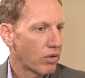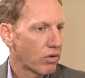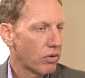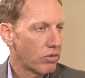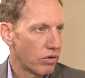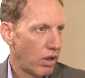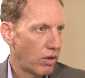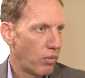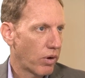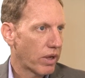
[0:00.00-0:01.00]
cruising
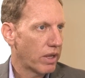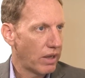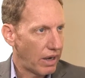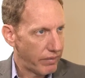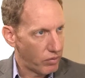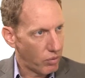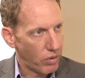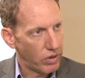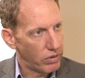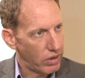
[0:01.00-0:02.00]
along, working, and not having to
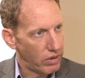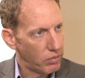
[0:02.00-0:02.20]
worry you're at any